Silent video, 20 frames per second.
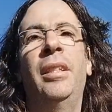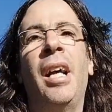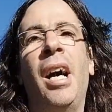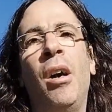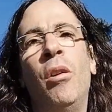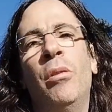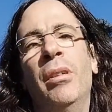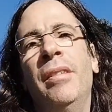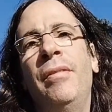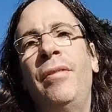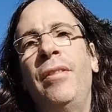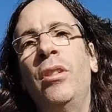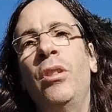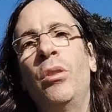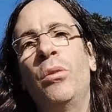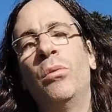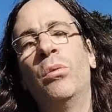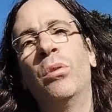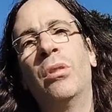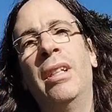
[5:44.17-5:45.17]
Now, if
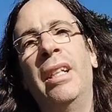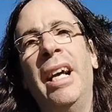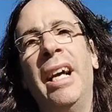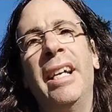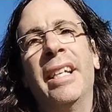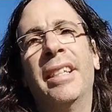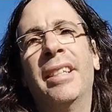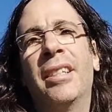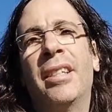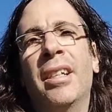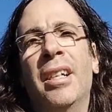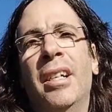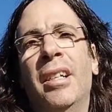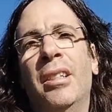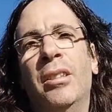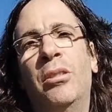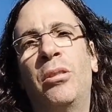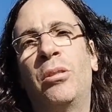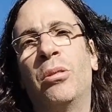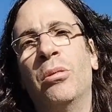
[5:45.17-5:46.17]
you would like
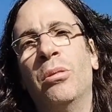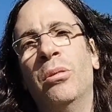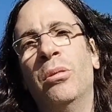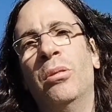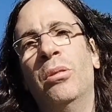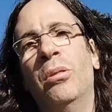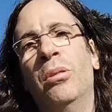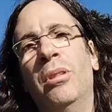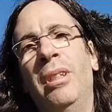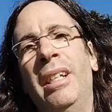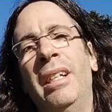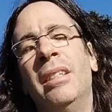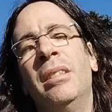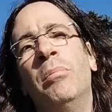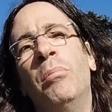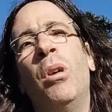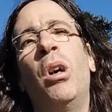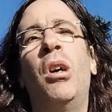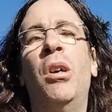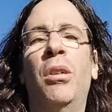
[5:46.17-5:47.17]
to
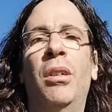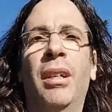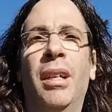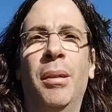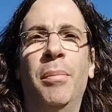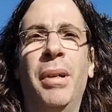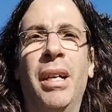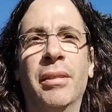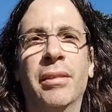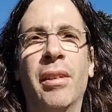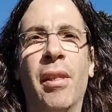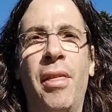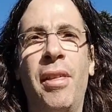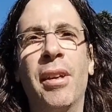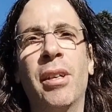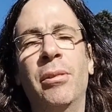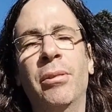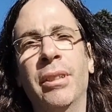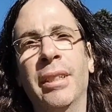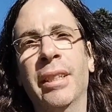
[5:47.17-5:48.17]
learn more about the
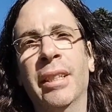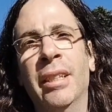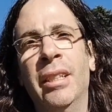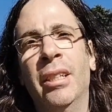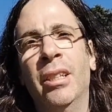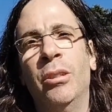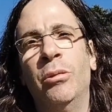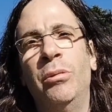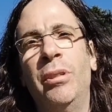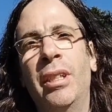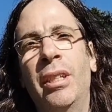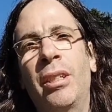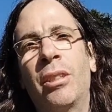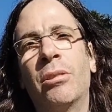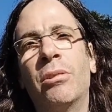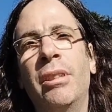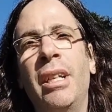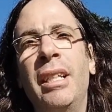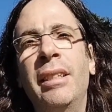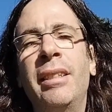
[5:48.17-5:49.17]
theory, we
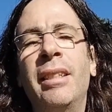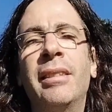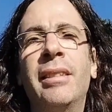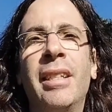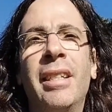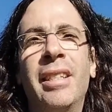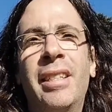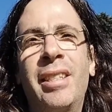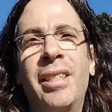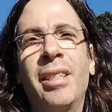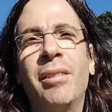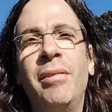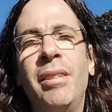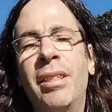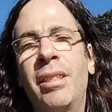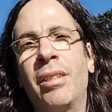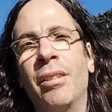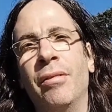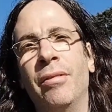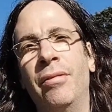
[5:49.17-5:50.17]
created a
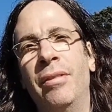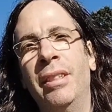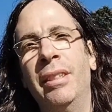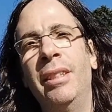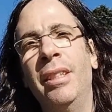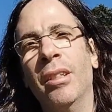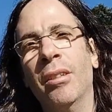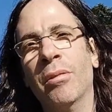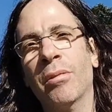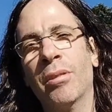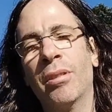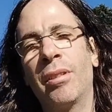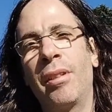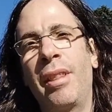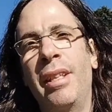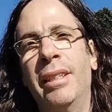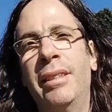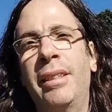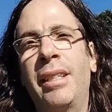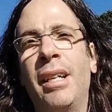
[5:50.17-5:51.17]
series of
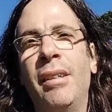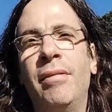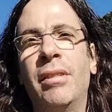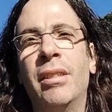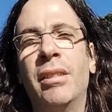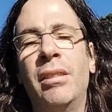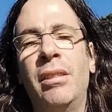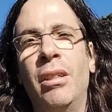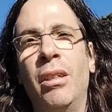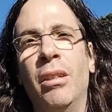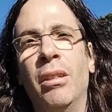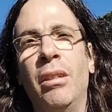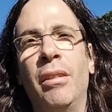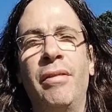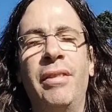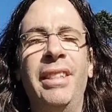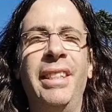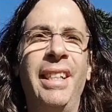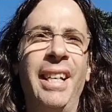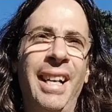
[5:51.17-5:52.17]
videos that cover
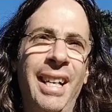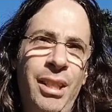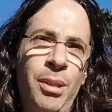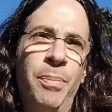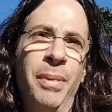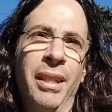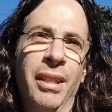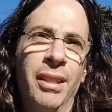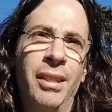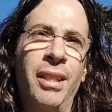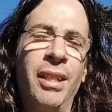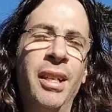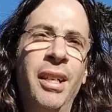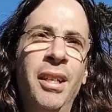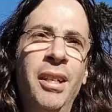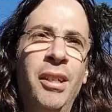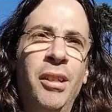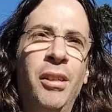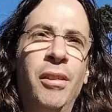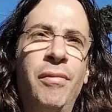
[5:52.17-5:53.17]
all of the aspects
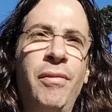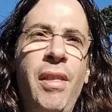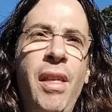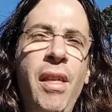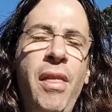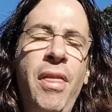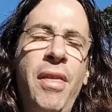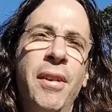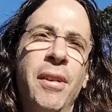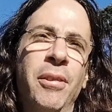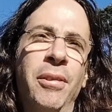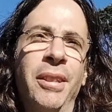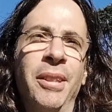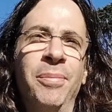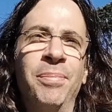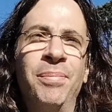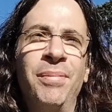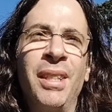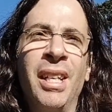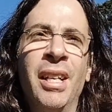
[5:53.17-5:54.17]
of the
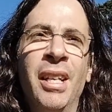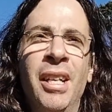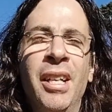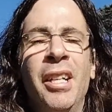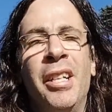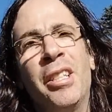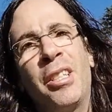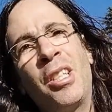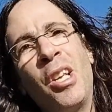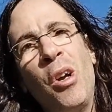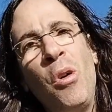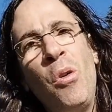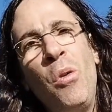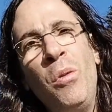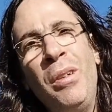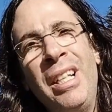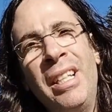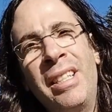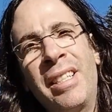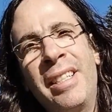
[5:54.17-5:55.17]
theory.
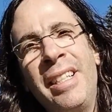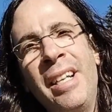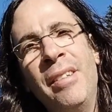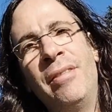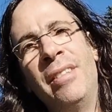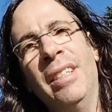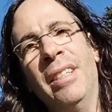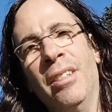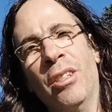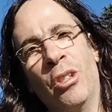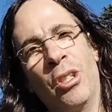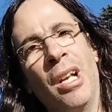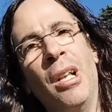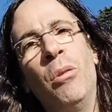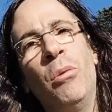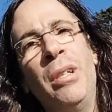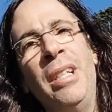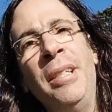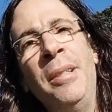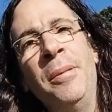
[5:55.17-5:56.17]
So let's dive in,
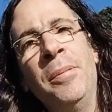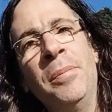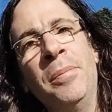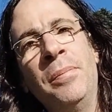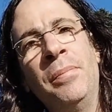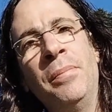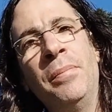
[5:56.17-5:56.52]
shall we?